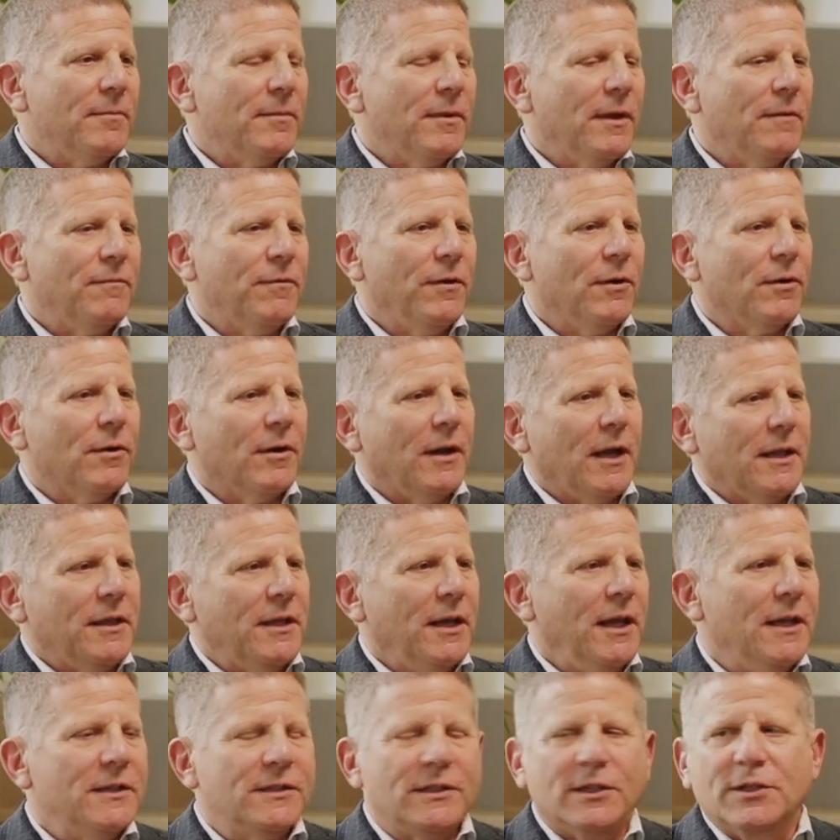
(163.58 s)
If you're at
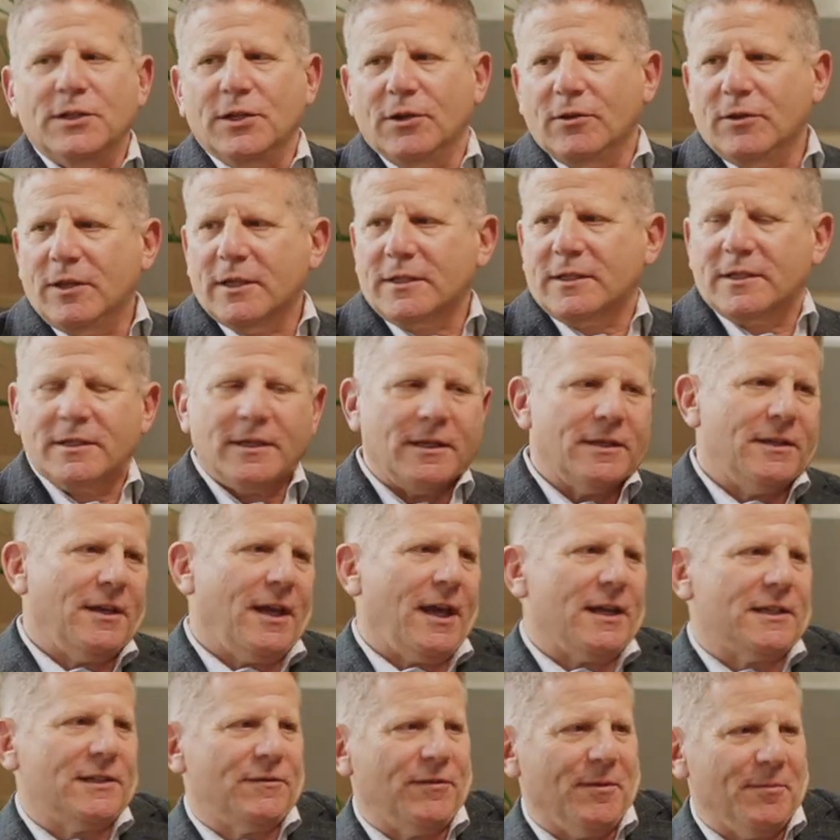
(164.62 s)
the Institute, this is a
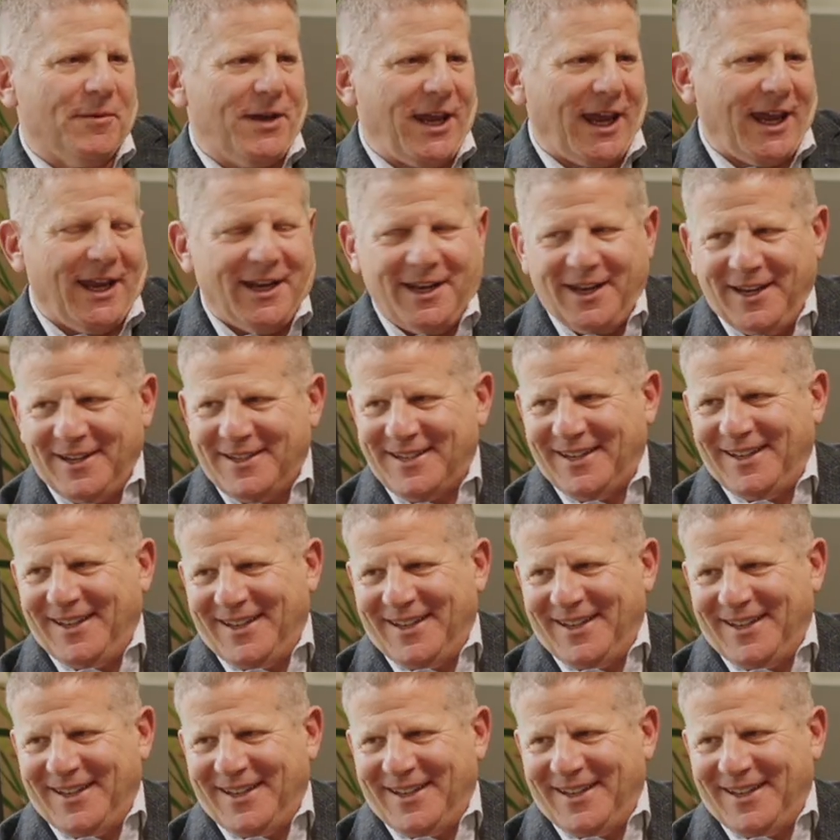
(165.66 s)
test from Katie.